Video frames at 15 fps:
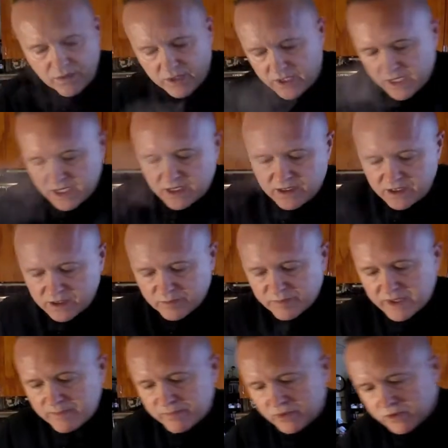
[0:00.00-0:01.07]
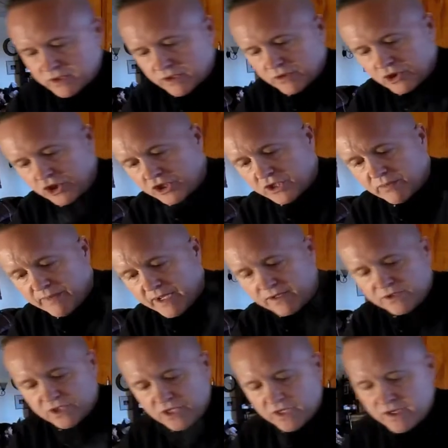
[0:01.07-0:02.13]
Okay, these peppers are just
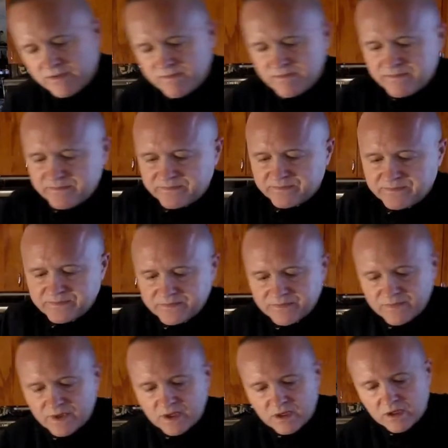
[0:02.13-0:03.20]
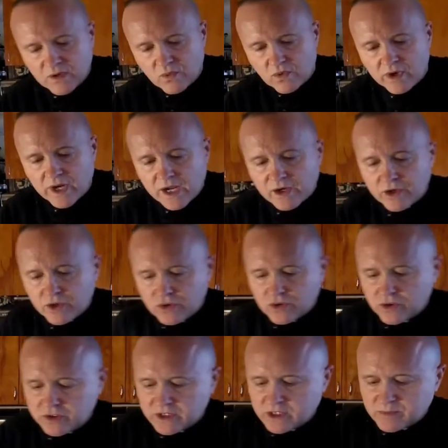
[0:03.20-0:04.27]
about done. We're not going to
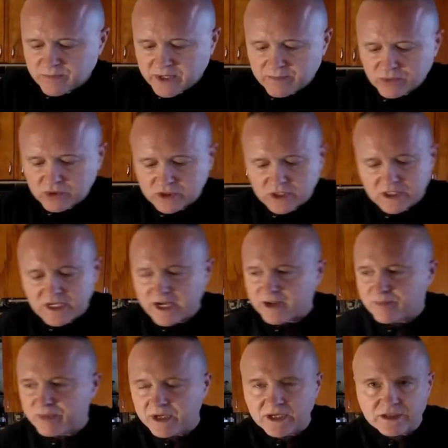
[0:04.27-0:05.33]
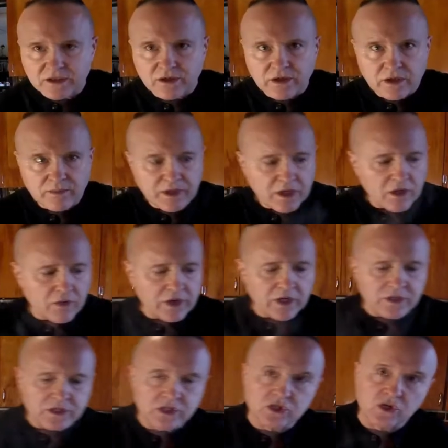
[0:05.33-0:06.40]
cook these peppers to death because they're going to be going
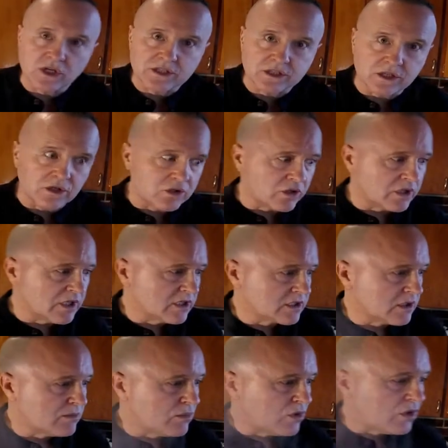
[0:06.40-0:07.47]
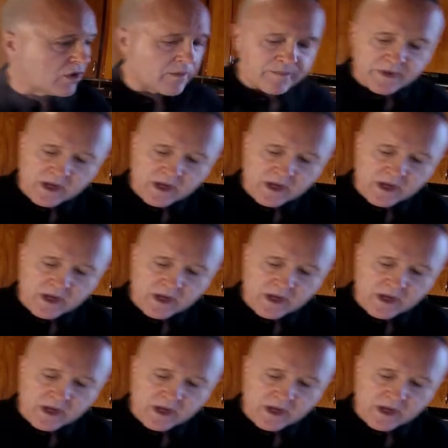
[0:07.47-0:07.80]
in the sauce and cooking some more.